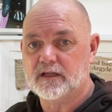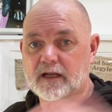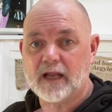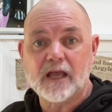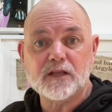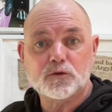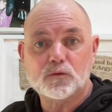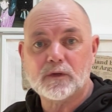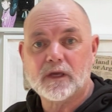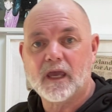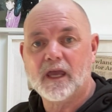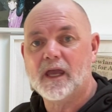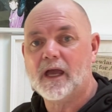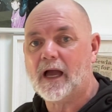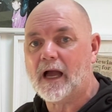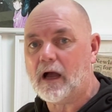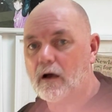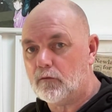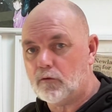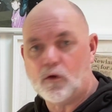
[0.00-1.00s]
And I don't care
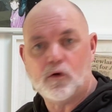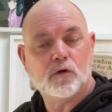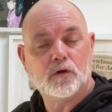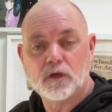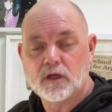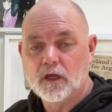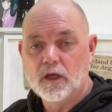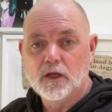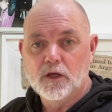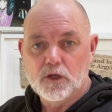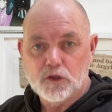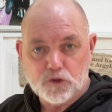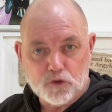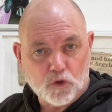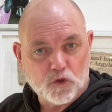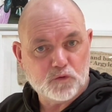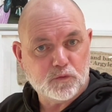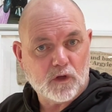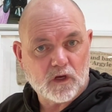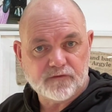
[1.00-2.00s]
how long
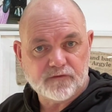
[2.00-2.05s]
your